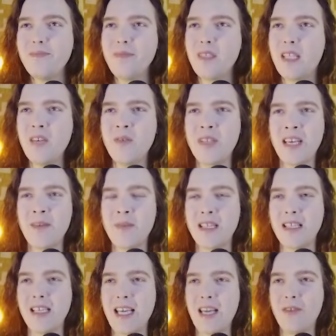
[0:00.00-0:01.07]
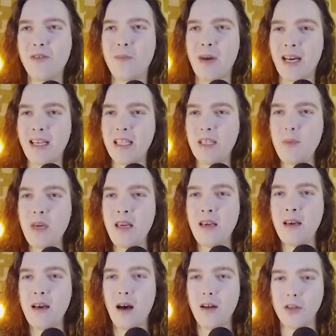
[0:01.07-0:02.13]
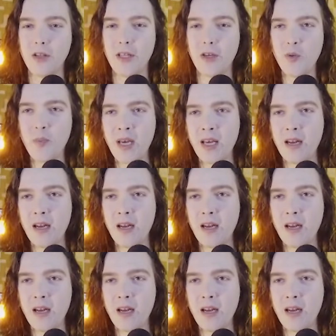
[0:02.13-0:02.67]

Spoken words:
The thing with him is he reminds me a little bit